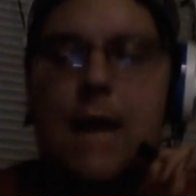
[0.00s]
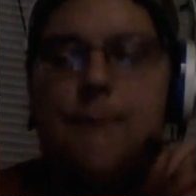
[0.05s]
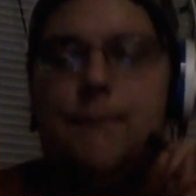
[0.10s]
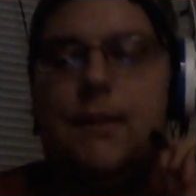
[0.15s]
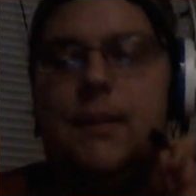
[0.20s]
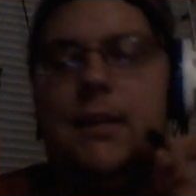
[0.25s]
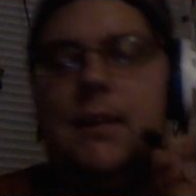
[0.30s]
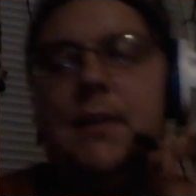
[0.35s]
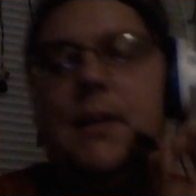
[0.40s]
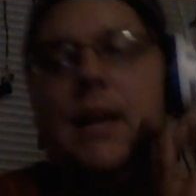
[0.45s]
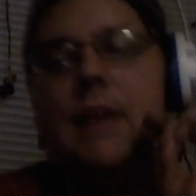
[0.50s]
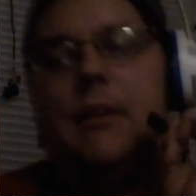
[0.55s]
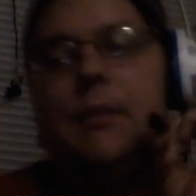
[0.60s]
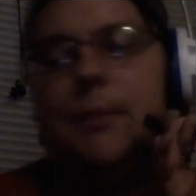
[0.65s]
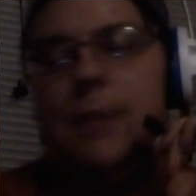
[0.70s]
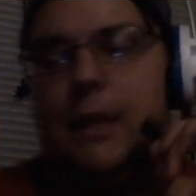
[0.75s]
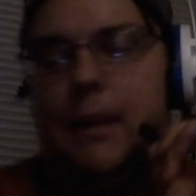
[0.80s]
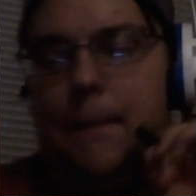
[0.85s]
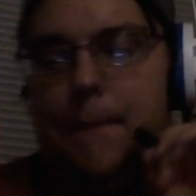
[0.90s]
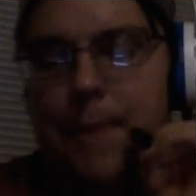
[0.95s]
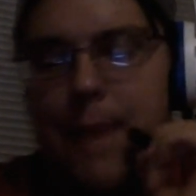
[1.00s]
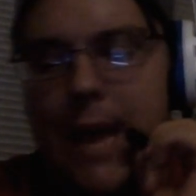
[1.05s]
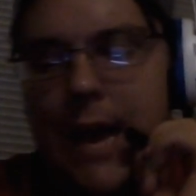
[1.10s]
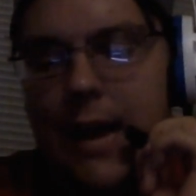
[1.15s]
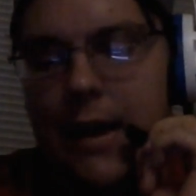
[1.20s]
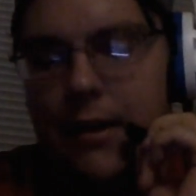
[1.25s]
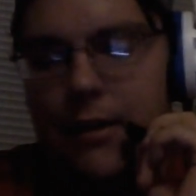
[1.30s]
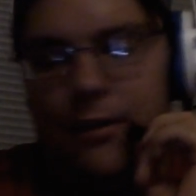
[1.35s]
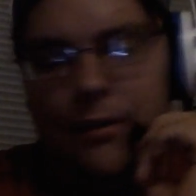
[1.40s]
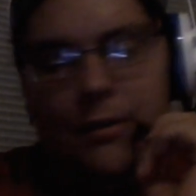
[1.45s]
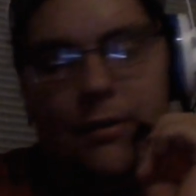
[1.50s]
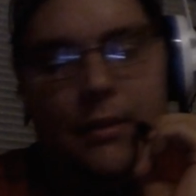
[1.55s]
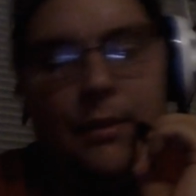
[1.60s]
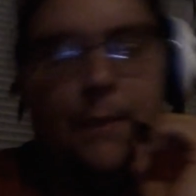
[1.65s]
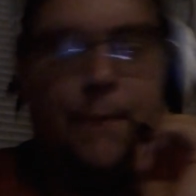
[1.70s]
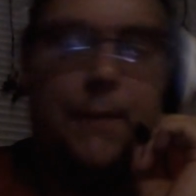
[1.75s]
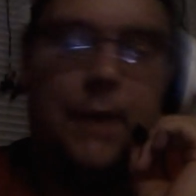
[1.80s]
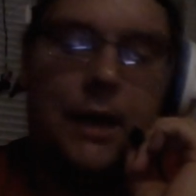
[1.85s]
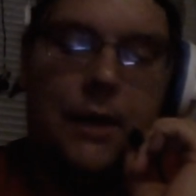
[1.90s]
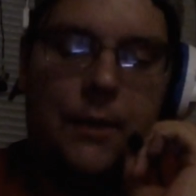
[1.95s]
But then you have to play the Packers,
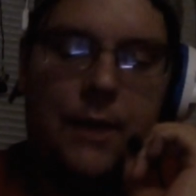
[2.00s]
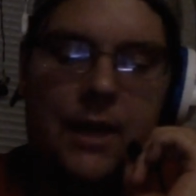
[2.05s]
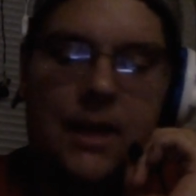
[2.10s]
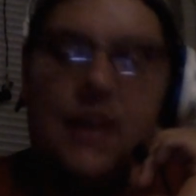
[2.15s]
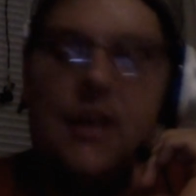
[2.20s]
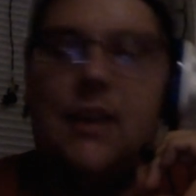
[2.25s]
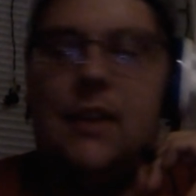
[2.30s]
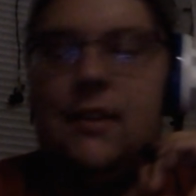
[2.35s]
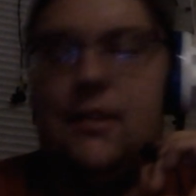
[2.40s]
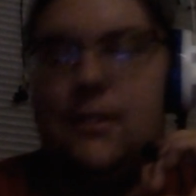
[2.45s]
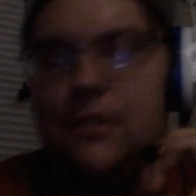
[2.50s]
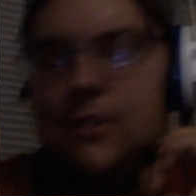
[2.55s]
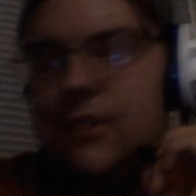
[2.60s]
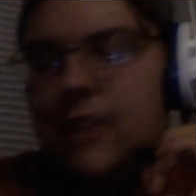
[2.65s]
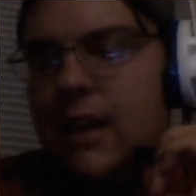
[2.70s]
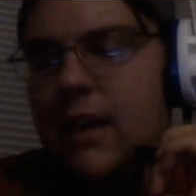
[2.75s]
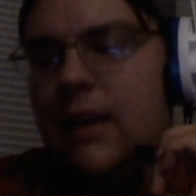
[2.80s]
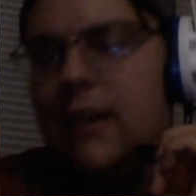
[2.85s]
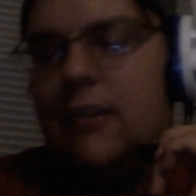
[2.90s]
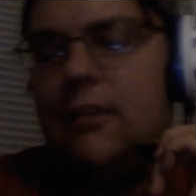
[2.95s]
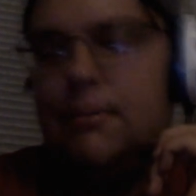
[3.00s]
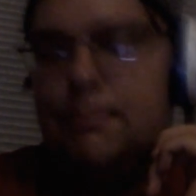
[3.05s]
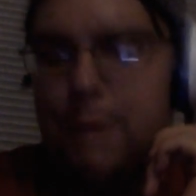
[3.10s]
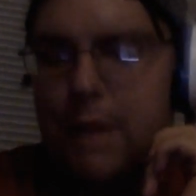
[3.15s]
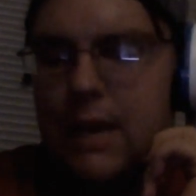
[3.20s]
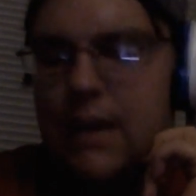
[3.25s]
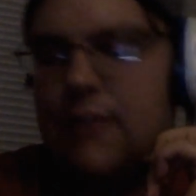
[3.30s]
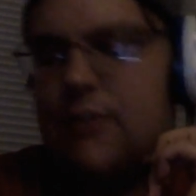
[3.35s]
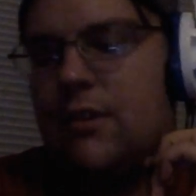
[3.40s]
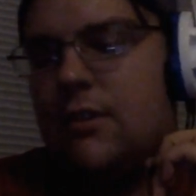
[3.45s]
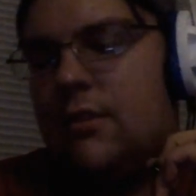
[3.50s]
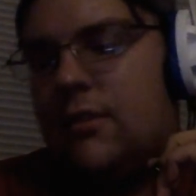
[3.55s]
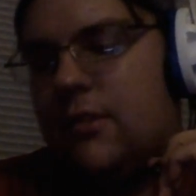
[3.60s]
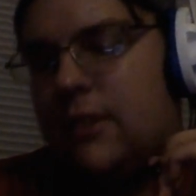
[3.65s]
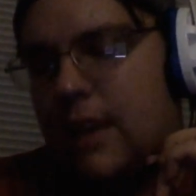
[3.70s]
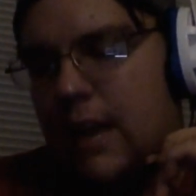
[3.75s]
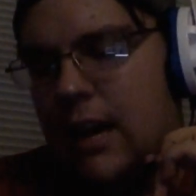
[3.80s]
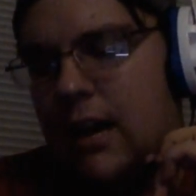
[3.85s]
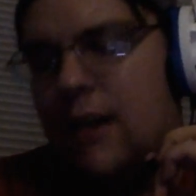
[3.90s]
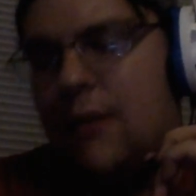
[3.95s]
then bye week, Saints, Panthers,
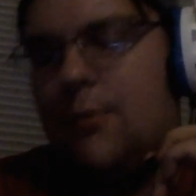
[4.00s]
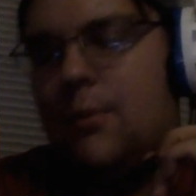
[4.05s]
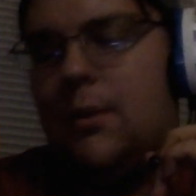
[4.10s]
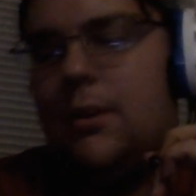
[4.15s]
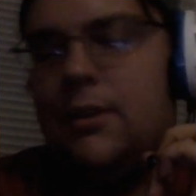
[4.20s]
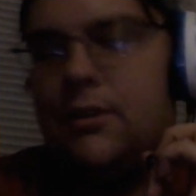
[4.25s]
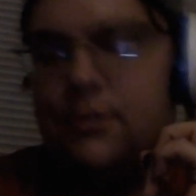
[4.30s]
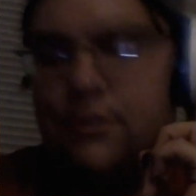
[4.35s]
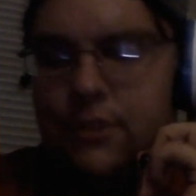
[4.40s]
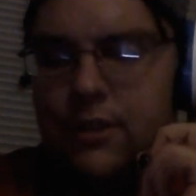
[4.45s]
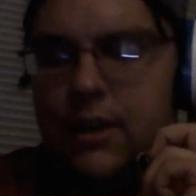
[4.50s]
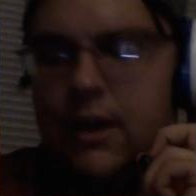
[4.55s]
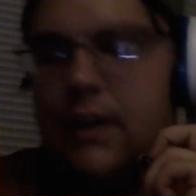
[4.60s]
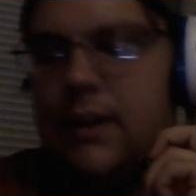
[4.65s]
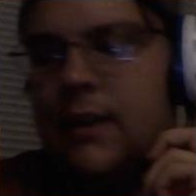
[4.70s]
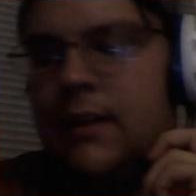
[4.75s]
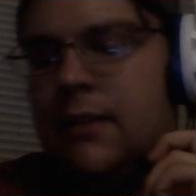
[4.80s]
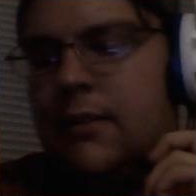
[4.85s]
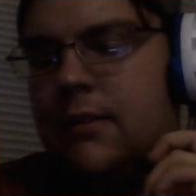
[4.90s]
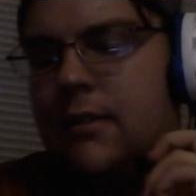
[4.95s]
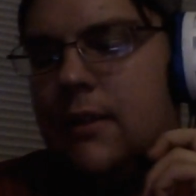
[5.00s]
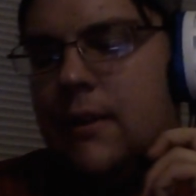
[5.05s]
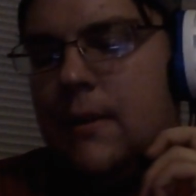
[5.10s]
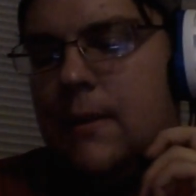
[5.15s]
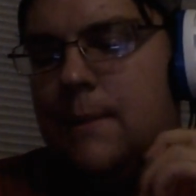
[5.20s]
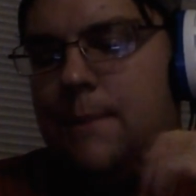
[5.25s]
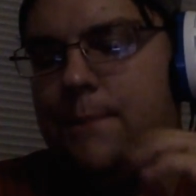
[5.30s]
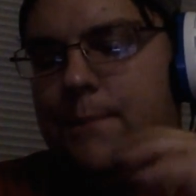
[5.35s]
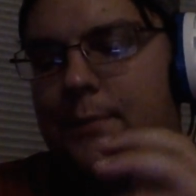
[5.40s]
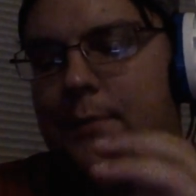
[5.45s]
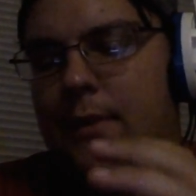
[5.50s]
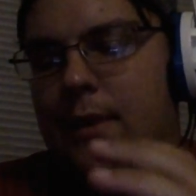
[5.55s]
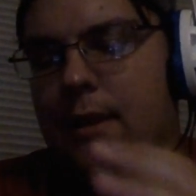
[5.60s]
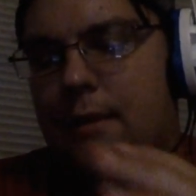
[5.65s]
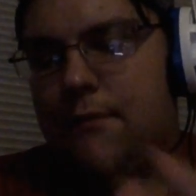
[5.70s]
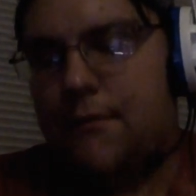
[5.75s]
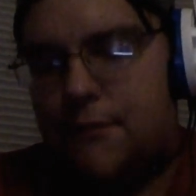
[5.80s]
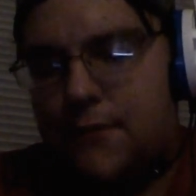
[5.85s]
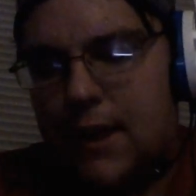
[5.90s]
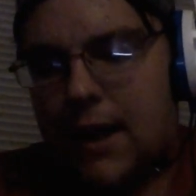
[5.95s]
Cowboys, Giants,
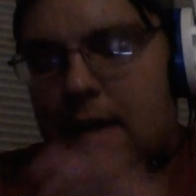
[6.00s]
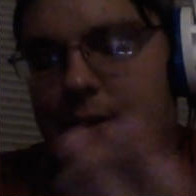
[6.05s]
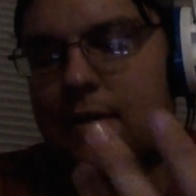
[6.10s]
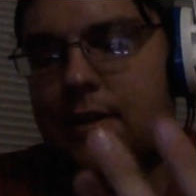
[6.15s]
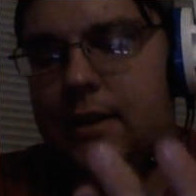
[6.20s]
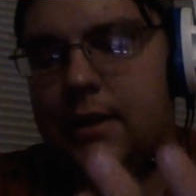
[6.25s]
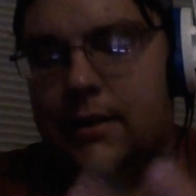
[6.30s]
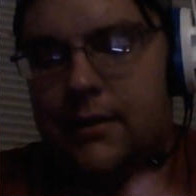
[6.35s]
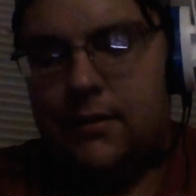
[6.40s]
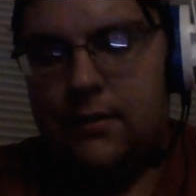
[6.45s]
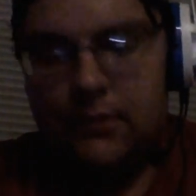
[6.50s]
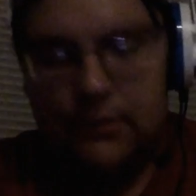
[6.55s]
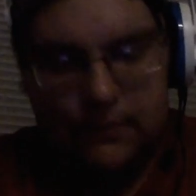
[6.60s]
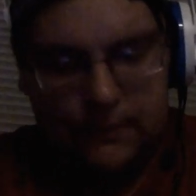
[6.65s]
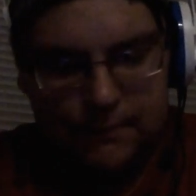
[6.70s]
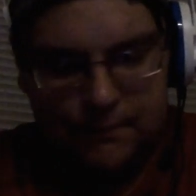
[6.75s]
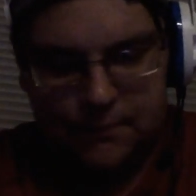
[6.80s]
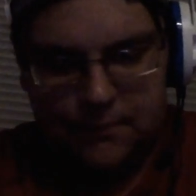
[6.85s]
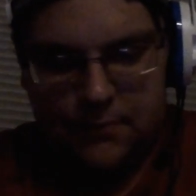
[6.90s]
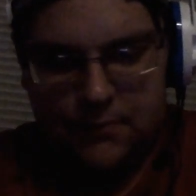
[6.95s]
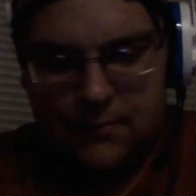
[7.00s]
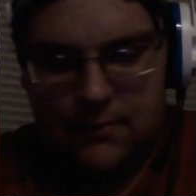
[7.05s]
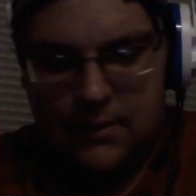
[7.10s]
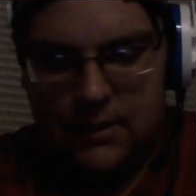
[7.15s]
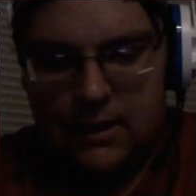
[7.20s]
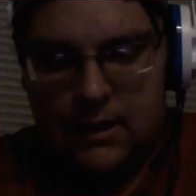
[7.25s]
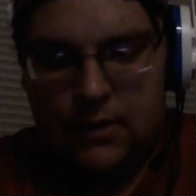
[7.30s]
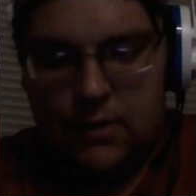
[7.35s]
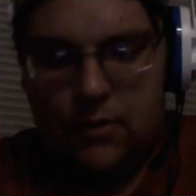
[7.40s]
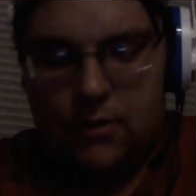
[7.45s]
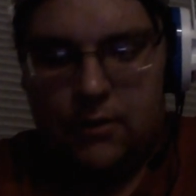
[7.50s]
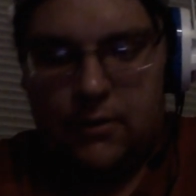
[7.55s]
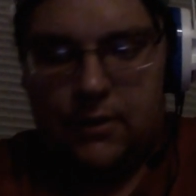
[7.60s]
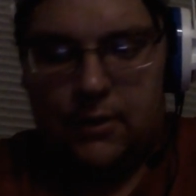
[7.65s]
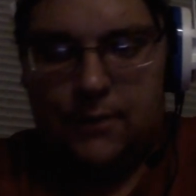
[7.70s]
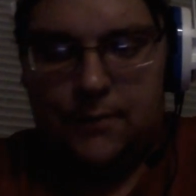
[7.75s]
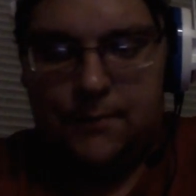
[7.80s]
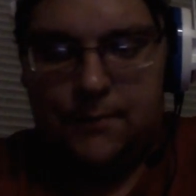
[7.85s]
Falcons, and of course,